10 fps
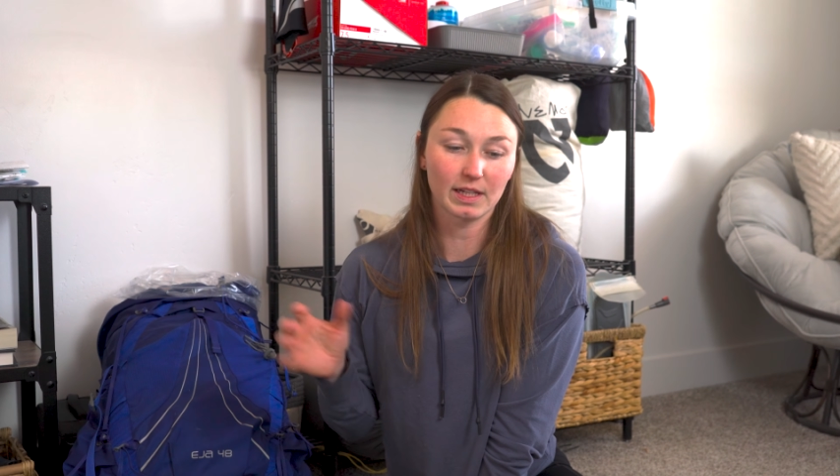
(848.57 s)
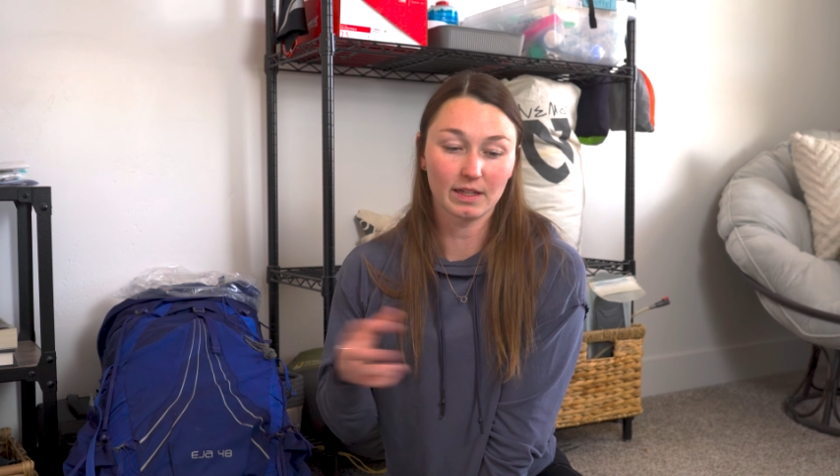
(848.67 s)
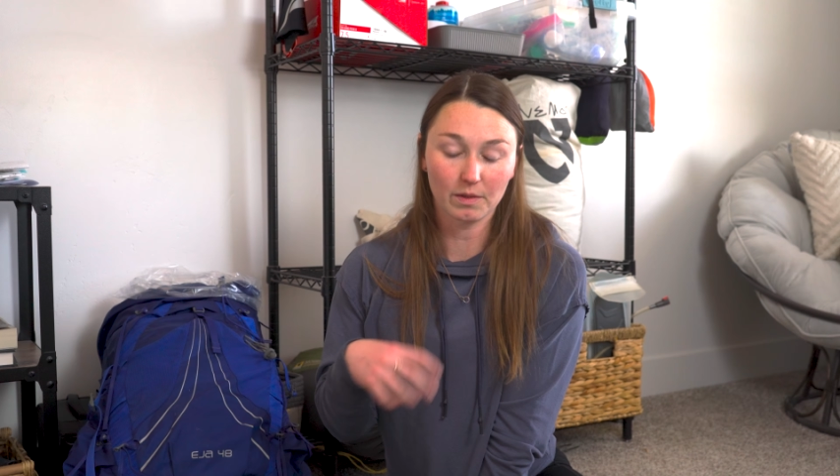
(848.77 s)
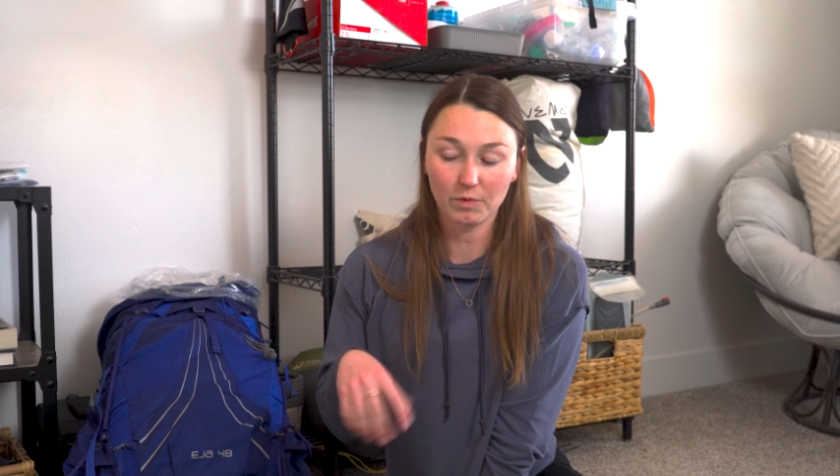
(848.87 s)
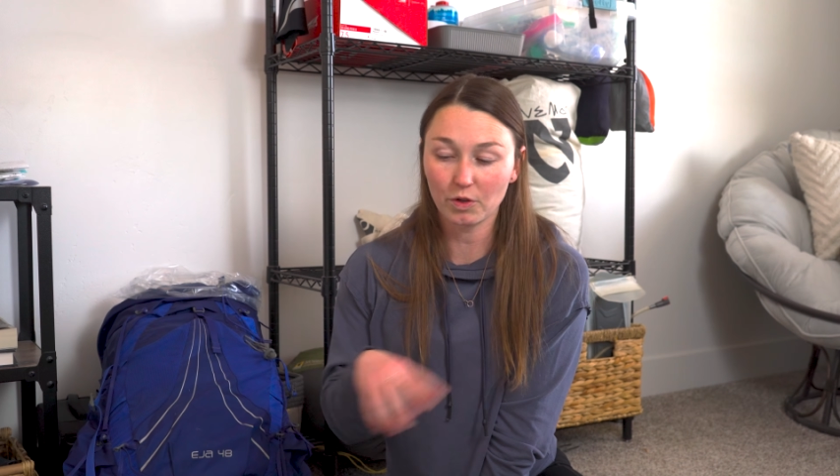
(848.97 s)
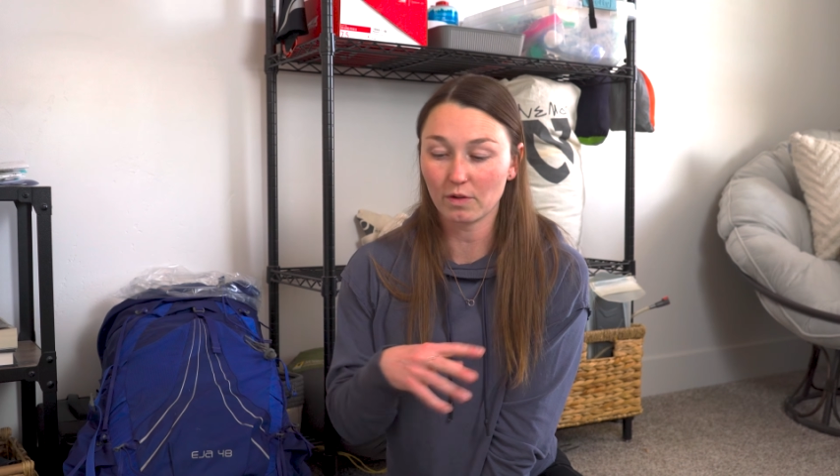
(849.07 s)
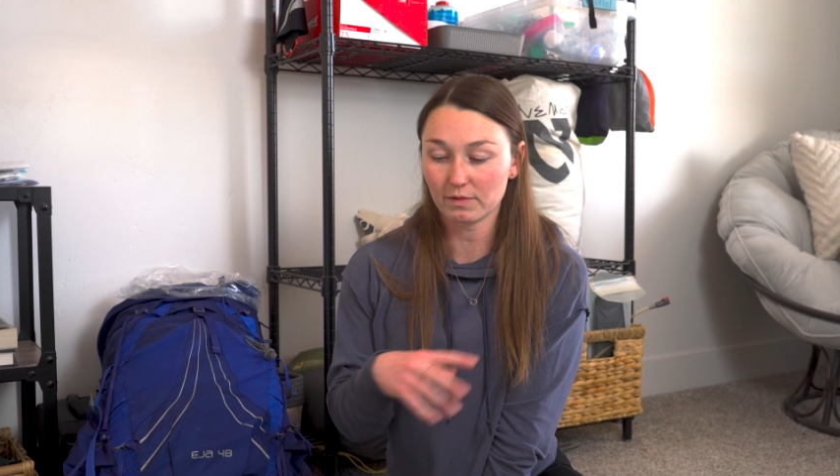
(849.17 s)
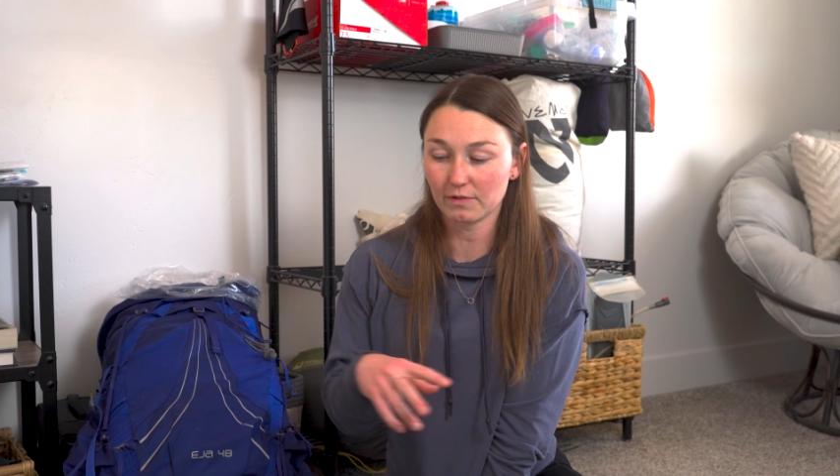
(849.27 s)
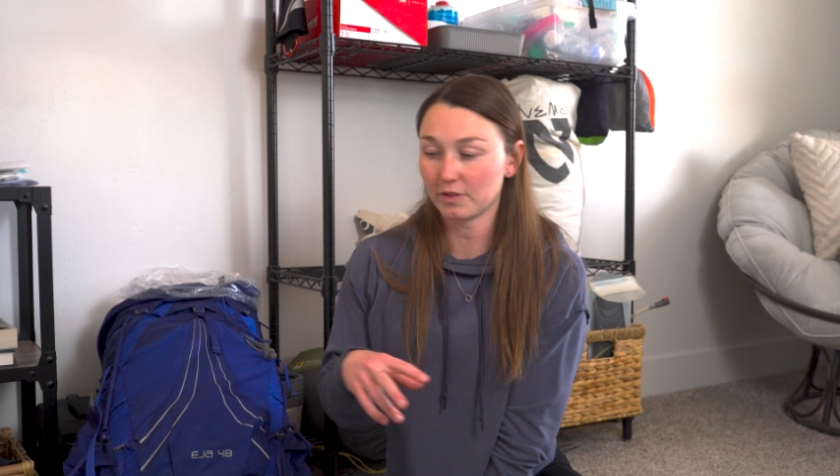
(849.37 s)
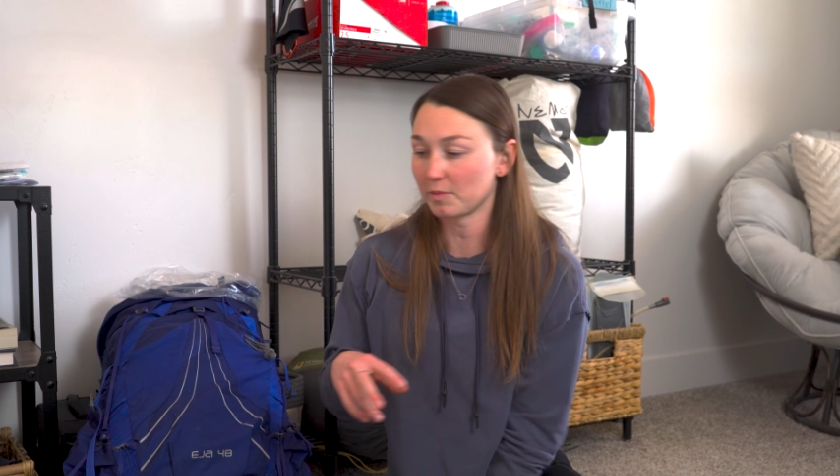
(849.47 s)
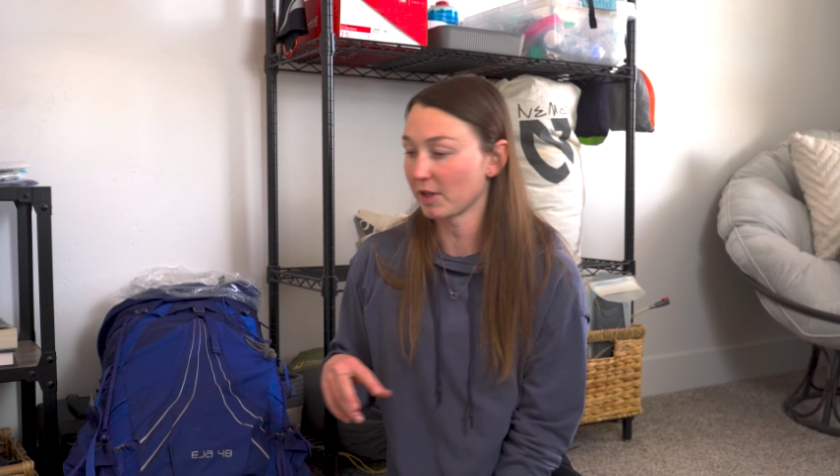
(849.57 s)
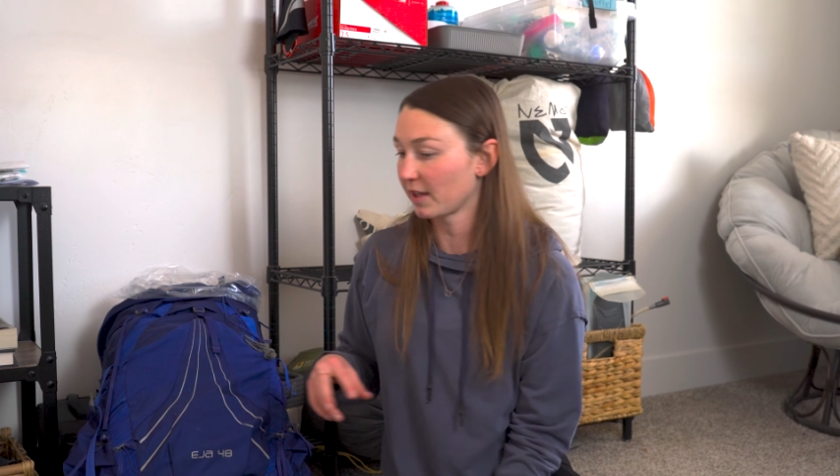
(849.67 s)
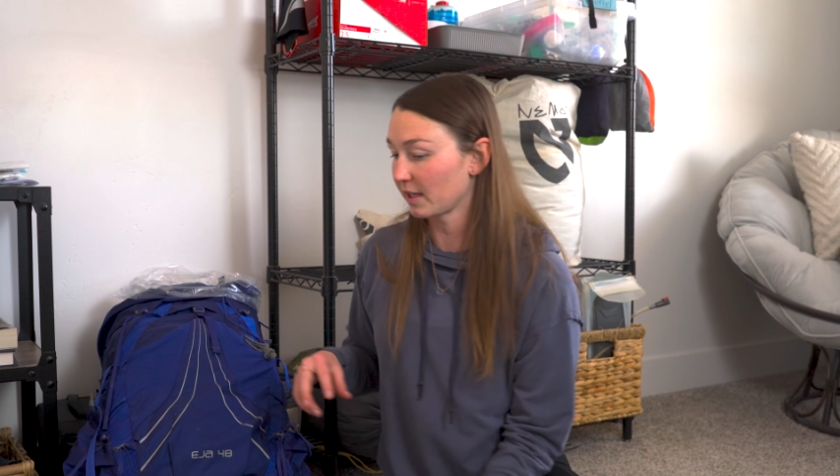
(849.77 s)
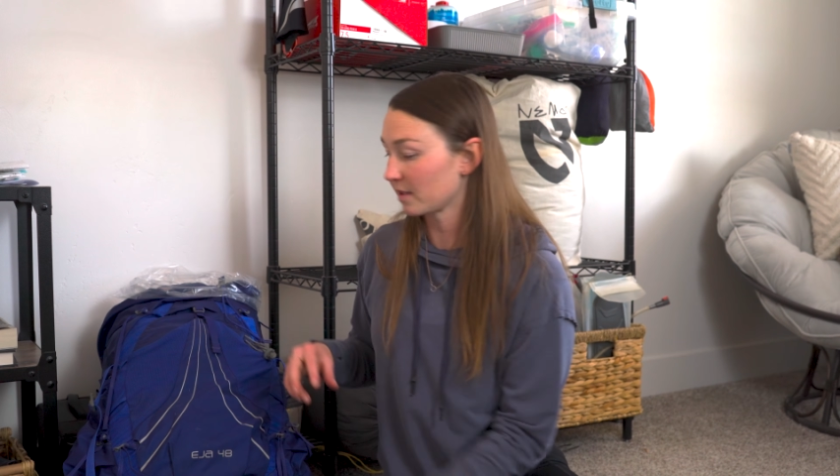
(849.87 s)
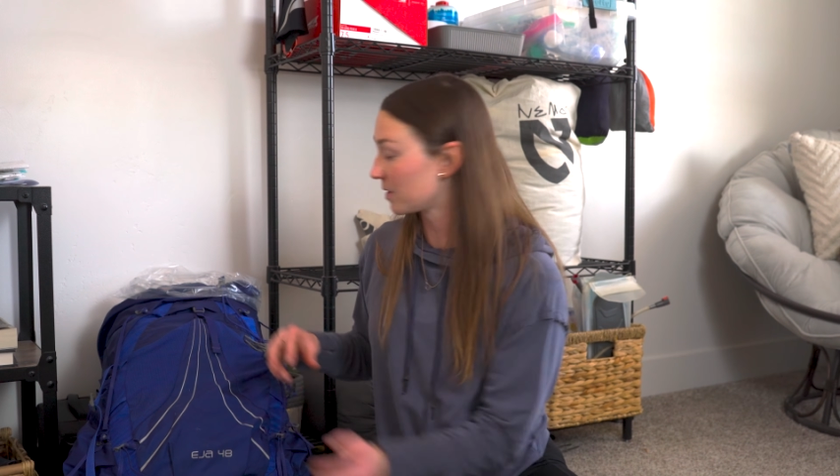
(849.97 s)
and then we'll go over a few more
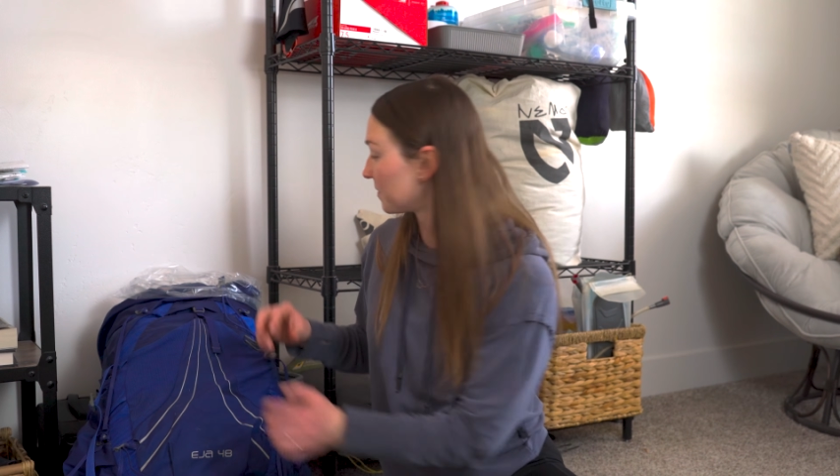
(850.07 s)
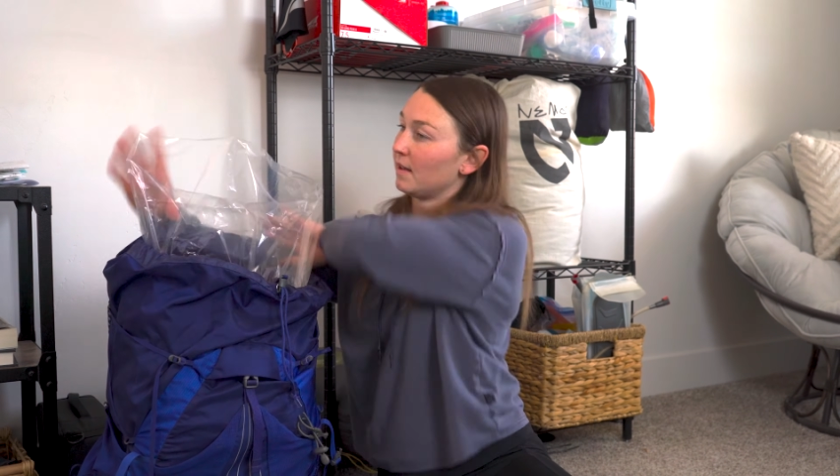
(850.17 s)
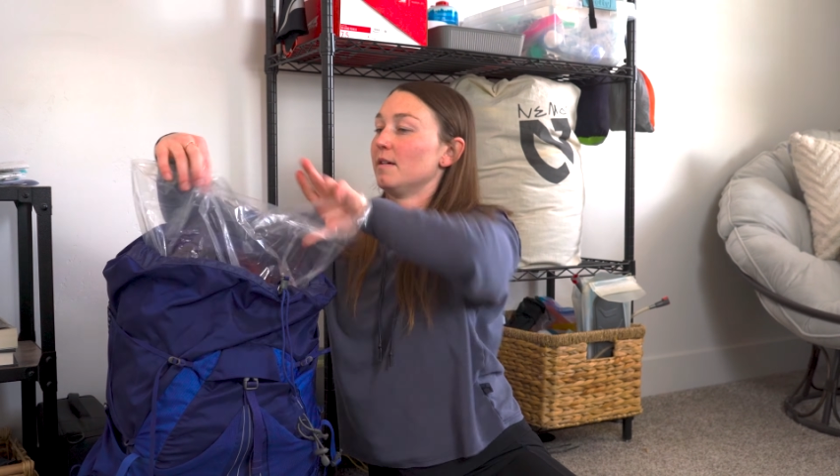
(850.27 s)
things.